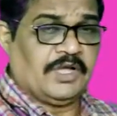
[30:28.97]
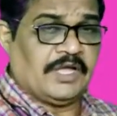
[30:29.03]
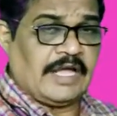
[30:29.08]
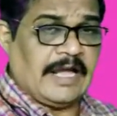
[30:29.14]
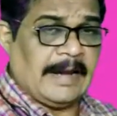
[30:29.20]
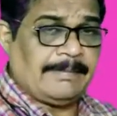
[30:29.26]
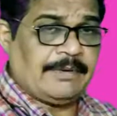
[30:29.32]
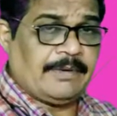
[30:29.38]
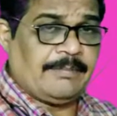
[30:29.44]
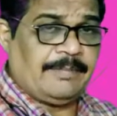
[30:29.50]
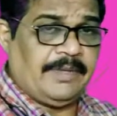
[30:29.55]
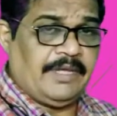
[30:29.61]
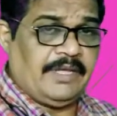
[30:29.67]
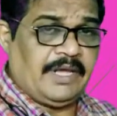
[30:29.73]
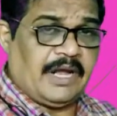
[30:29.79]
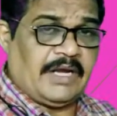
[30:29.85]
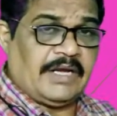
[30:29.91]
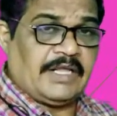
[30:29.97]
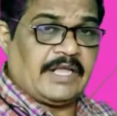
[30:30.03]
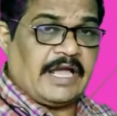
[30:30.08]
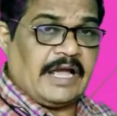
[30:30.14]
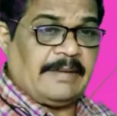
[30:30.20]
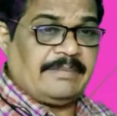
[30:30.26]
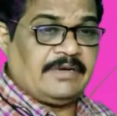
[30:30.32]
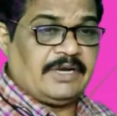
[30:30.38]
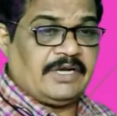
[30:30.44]
capital P and
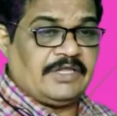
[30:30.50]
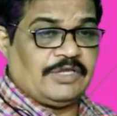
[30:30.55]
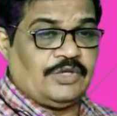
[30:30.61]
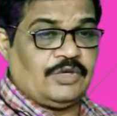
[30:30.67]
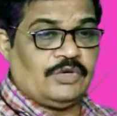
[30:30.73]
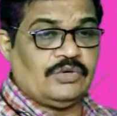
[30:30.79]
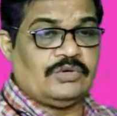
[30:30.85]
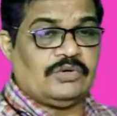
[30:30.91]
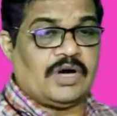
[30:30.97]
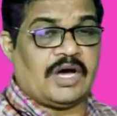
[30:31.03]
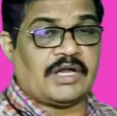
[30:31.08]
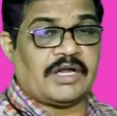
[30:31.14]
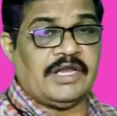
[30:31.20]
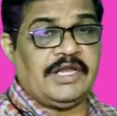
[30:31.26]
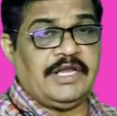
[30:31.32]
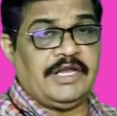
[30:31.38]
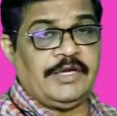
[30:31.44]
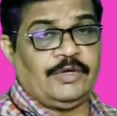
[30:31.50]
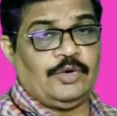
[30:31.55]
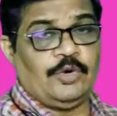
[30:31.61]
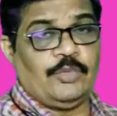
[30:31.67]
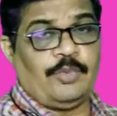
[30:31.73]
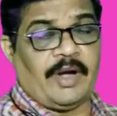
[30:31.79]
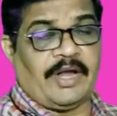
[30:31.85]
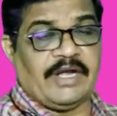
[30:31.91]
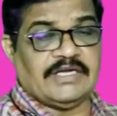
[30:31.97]
capital Q are any
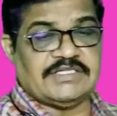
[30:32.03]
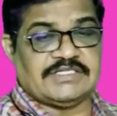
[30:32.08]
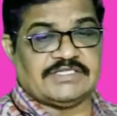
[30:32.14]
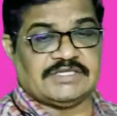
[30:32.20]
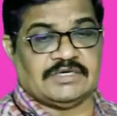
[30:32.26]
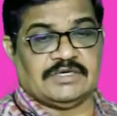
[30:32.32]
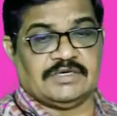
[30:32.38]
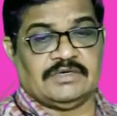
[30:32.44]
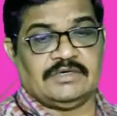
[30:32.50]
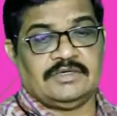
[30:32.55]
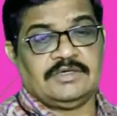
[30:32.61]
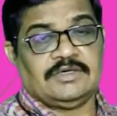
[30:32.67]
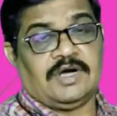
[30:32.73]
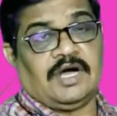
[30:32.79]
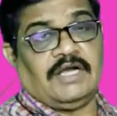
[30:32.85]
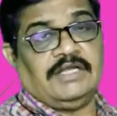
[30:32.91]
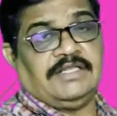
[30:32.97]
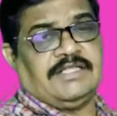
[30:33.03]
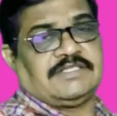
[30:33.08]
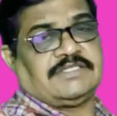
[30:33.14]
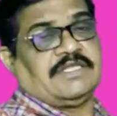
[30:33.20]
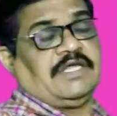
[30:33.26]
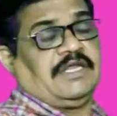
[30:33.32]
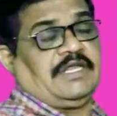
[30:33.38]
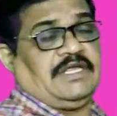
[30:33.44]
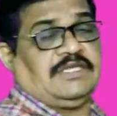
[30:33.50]
2 points on the
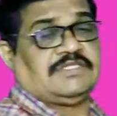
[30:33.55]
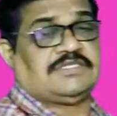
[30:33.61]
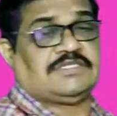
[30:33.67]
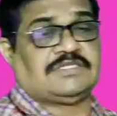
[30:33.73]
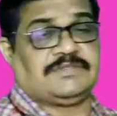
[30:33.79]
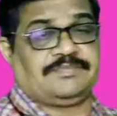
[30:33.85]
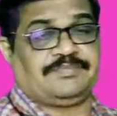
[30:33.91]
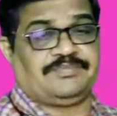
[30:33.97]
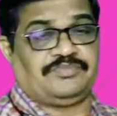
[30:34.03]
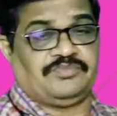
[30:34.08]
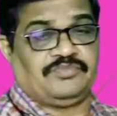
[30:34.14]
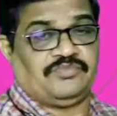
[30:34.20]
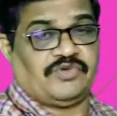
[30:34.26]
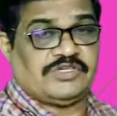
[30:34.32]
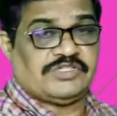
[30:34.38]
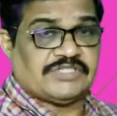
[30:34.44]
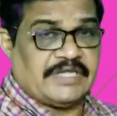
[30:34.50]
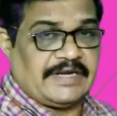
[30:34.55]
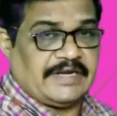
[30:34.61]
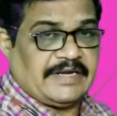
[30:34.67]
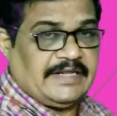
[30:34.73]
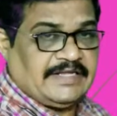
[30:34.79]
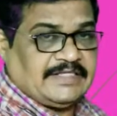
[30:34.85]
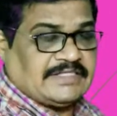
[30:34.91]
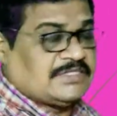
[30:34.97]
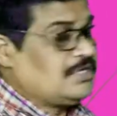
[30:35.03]
circles. First circle
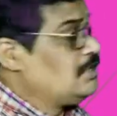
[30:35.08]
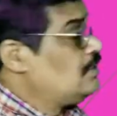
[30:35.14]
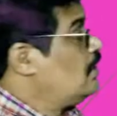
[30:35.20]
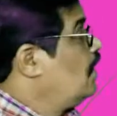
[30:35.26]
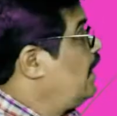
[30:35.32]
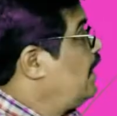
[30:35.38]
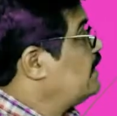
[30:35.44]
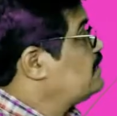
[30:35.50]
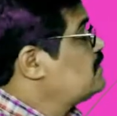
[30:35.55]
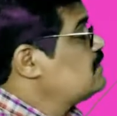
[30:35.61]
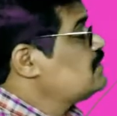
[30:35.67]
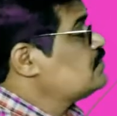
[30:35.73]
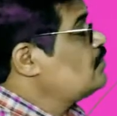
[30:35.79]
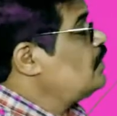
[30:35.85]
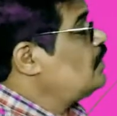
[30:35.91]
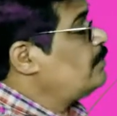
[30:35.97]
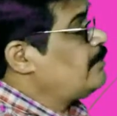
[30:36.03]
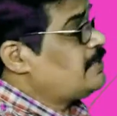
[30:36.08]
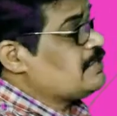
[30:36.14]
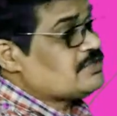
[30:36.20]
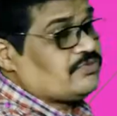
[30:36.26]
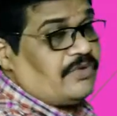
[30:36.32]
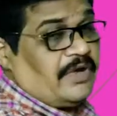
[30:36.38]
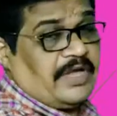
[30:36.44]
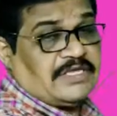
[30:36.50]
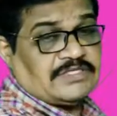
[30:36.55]
is x square
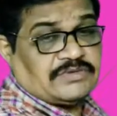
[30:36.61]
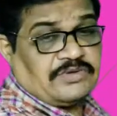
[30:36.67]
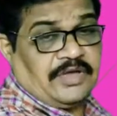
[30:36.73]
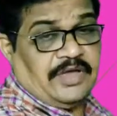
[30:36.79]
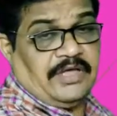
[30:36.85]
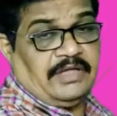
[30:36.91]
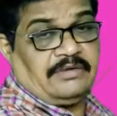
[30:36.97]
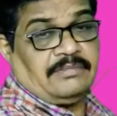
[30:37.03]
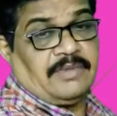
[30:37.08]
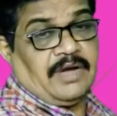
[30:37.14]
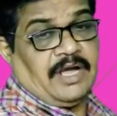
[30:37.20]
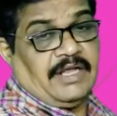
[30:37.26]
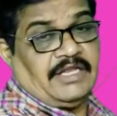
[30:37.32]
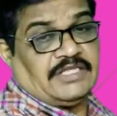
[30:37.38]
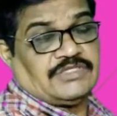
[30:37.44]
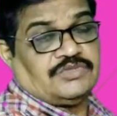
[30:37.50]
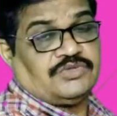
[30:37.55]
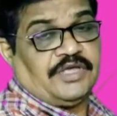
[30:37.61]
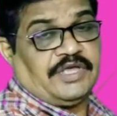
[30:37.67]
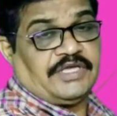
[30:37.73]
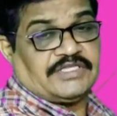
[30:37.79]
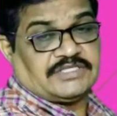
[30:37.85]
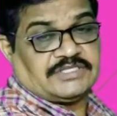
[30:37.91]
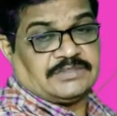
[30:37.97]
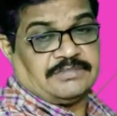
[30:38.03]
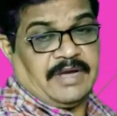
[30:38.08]
plus y square minus
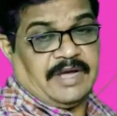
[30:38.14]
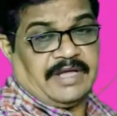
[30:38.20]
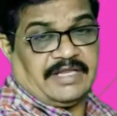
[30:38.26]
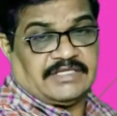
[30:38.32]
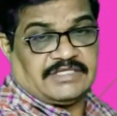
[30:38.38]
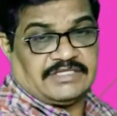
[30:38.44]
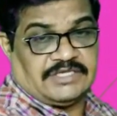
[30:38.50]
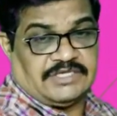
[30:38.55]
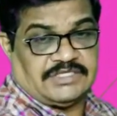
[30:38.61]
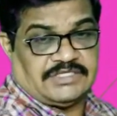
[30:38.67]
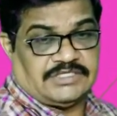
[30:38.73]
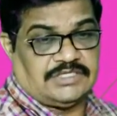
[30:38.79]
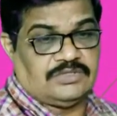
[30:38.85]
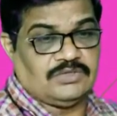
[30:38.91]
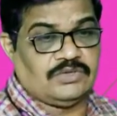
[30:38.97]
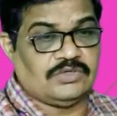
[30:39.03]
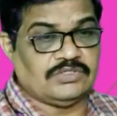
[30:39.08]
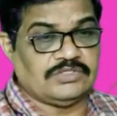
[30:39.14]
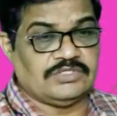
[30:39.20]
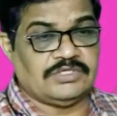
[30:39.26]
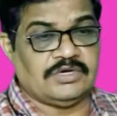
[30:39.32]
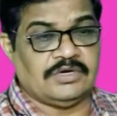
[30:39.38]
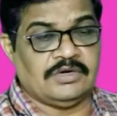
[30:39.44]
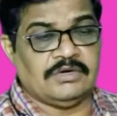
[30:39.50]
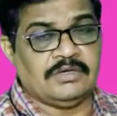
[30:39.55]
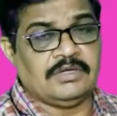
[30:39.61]
2x minus 3 is equal to
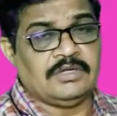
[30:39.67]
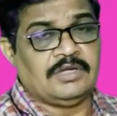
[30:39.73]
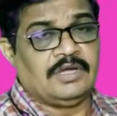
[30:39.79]
0.